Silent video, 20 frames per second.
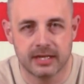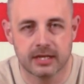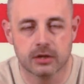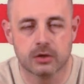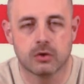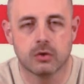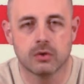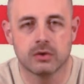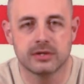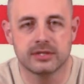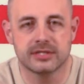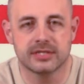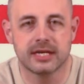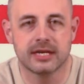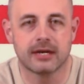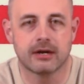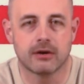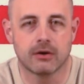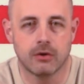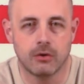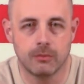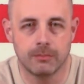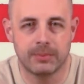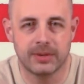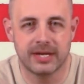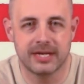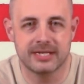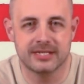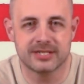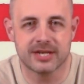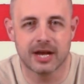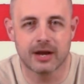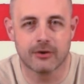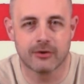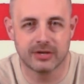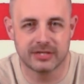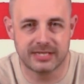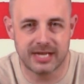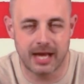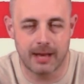and of course at our homepage at
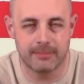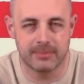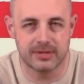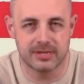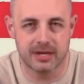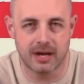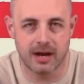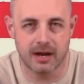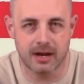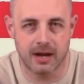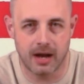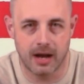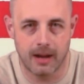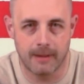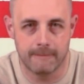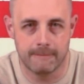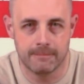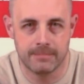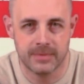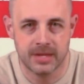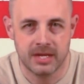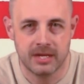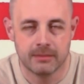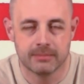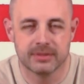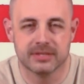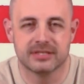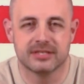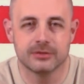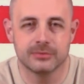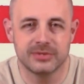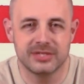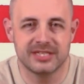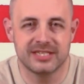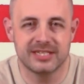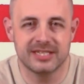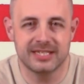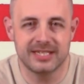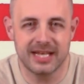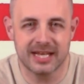critshappen.com. But until we
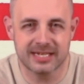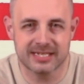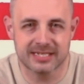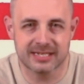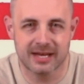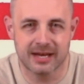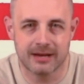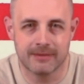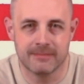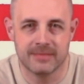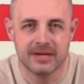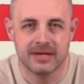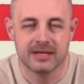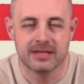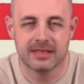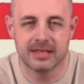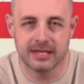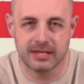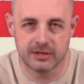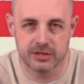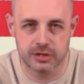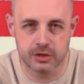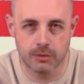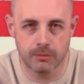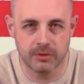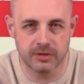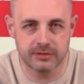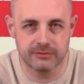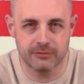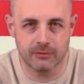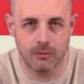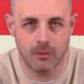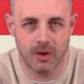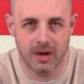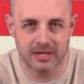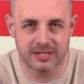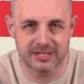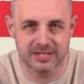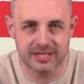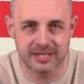see you next time, thank you so much for
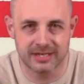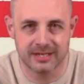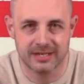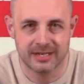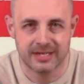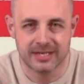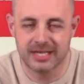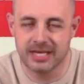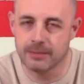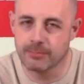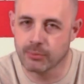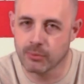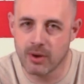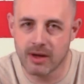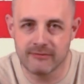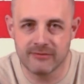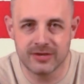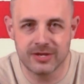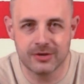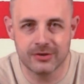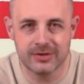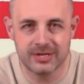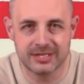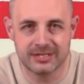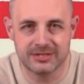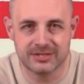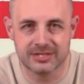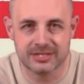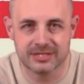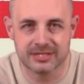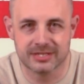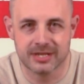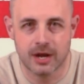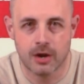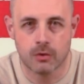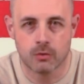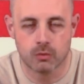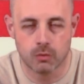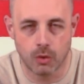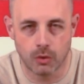watching. Keep revving your
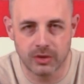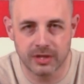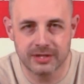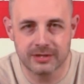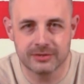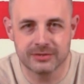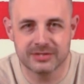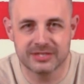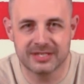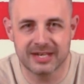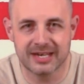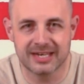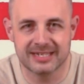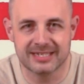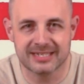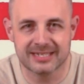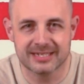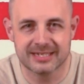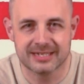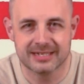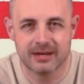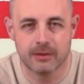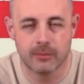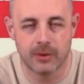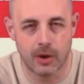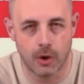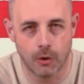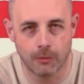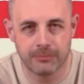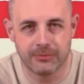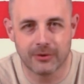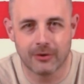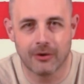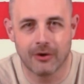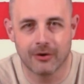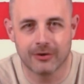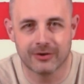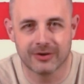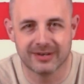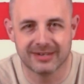engines, rolling those dice, and we hope they're
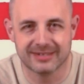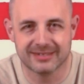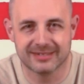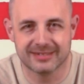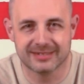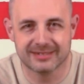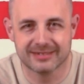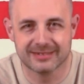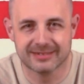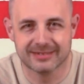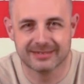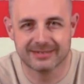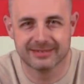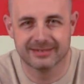all crits.